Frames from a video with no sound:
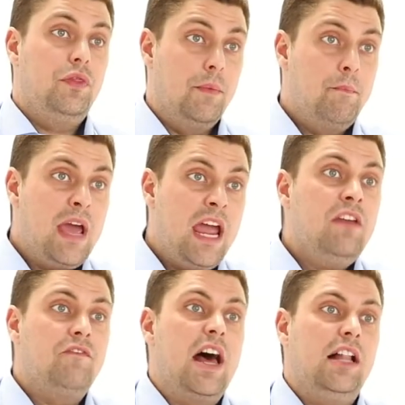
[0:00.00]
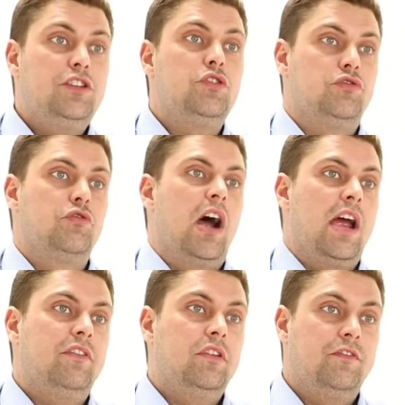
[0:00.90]
The main value
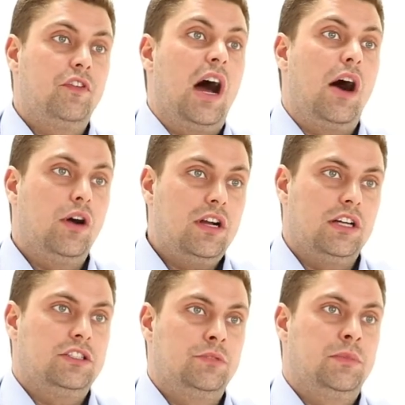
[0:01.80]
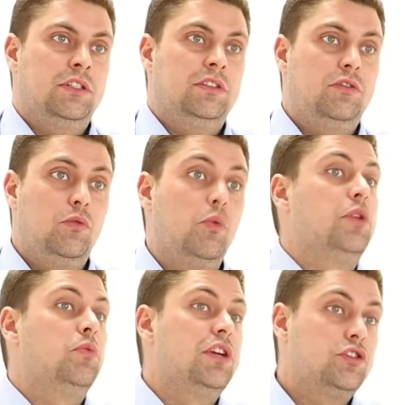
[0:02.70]
driver for our customer
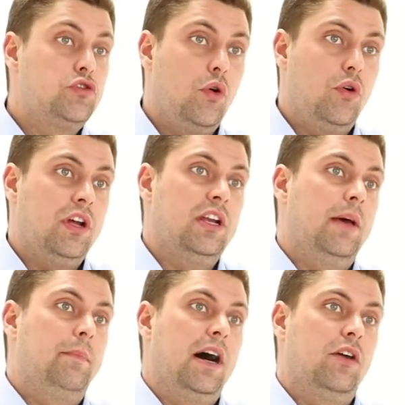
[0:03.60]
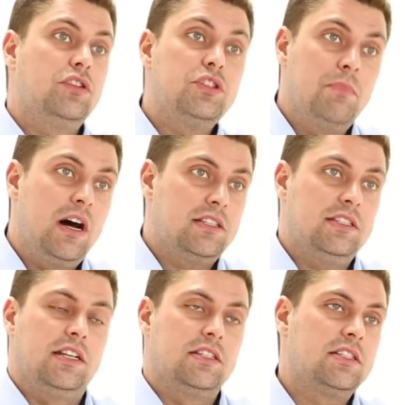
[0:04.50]
when we're talking about
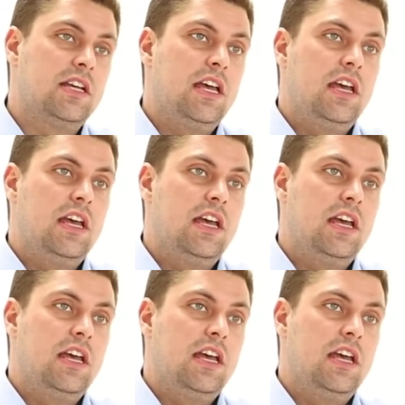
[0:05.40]
SmartSense